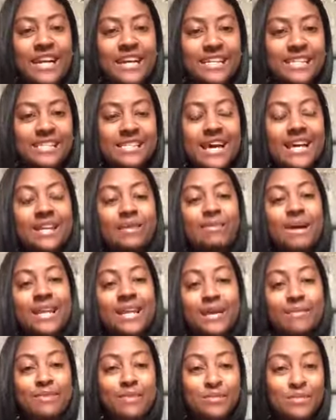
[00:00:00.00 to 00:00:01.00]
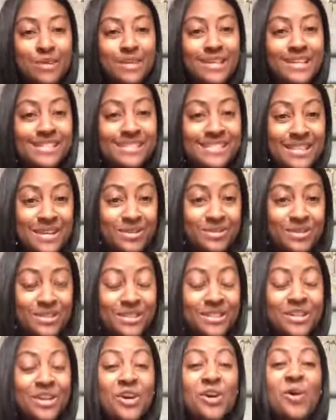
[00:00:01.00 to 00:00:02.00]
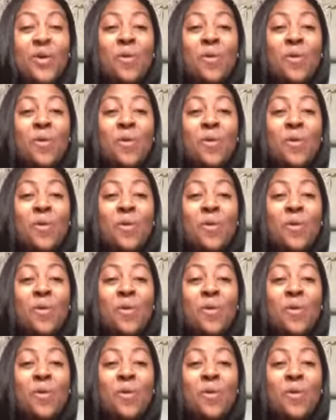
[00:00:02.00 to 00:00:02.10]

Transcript: I got excited. My name is Pinique Singleton.